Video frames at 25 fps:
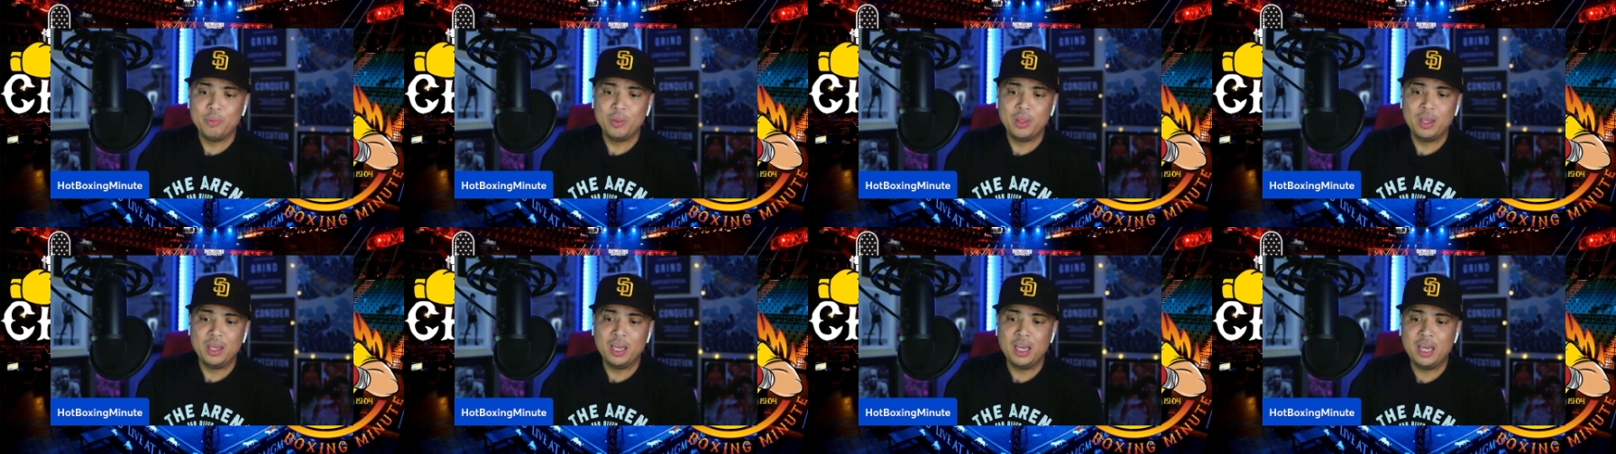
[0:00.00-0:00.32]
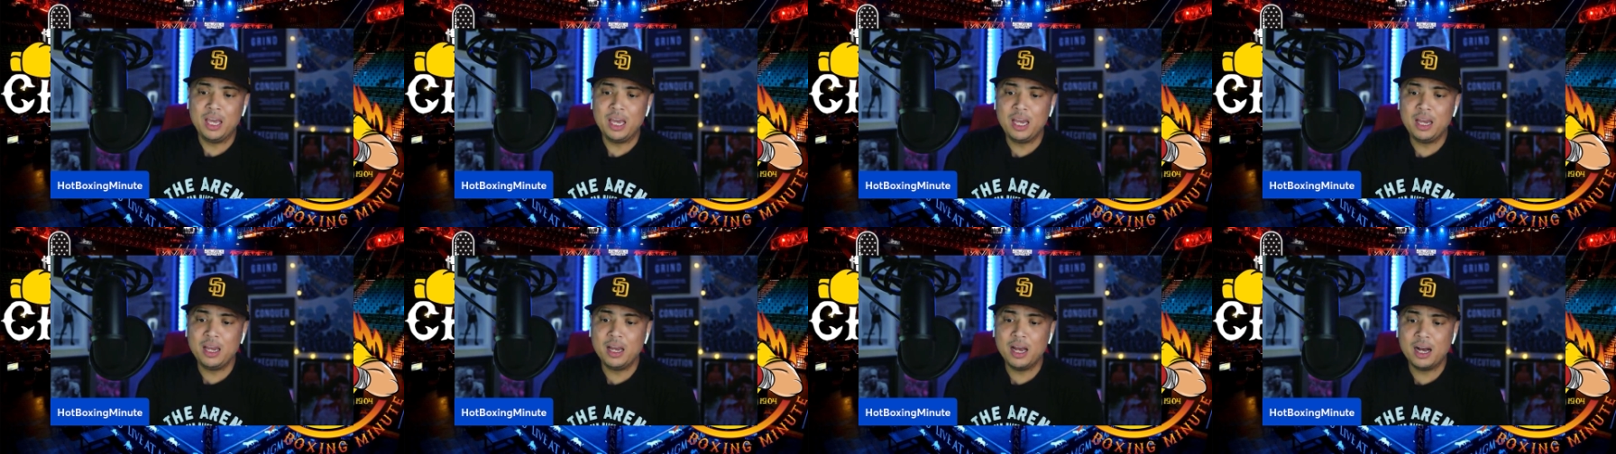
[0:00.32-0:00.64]

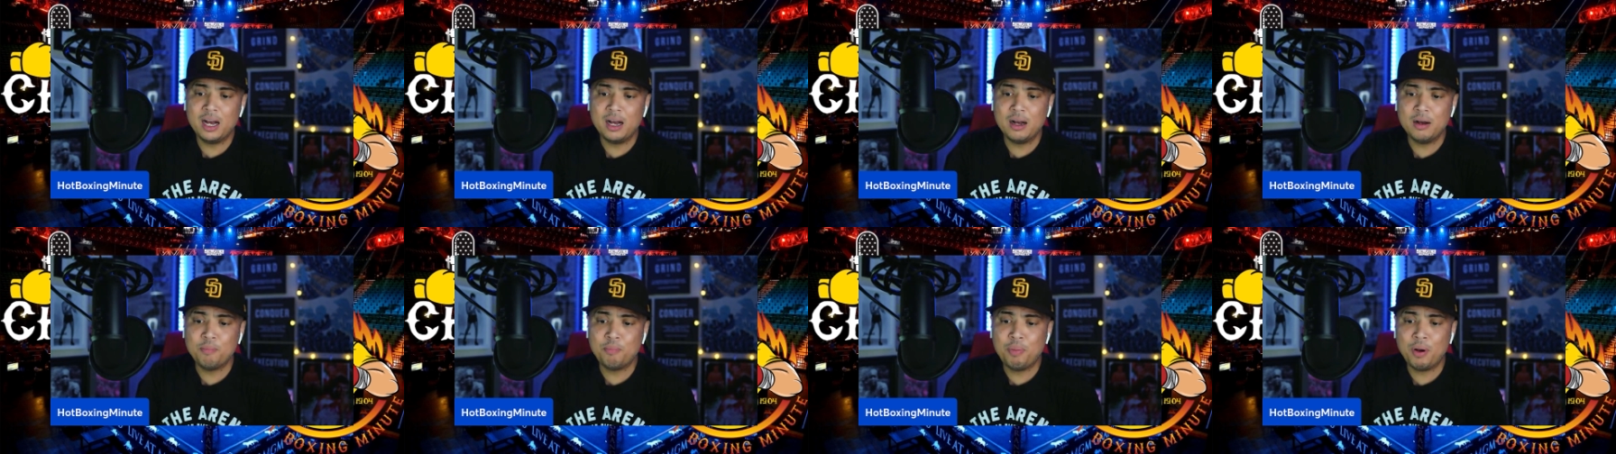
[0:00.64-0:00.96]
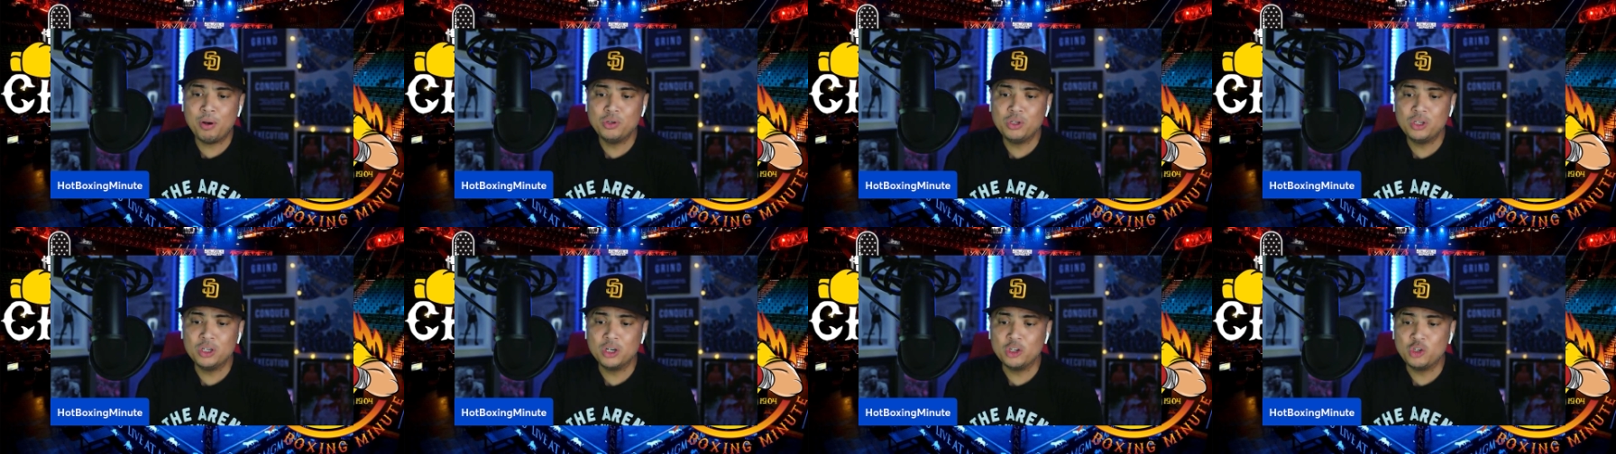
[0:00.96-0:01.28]
he uh,
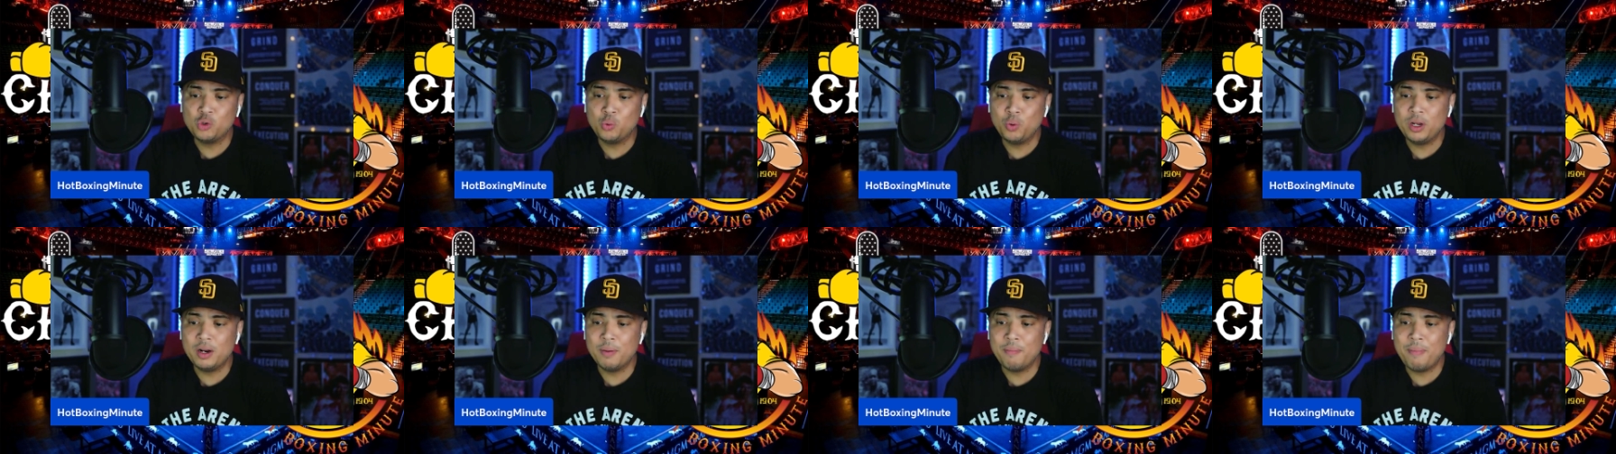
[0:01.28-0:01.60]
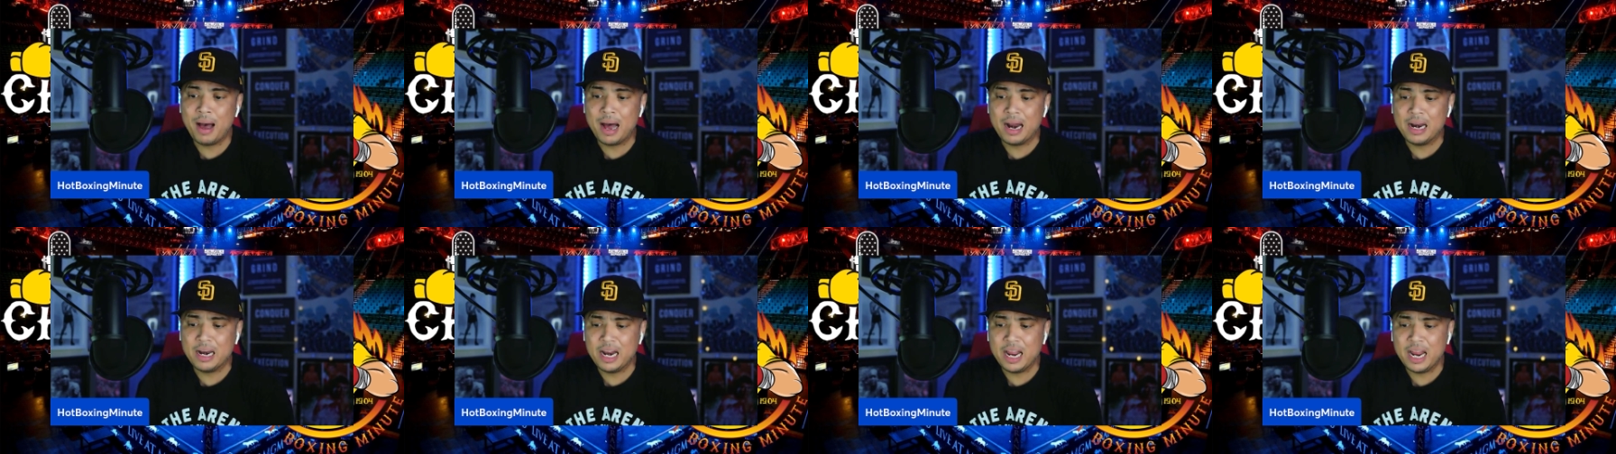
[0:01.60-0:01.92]
posted a tweet about it,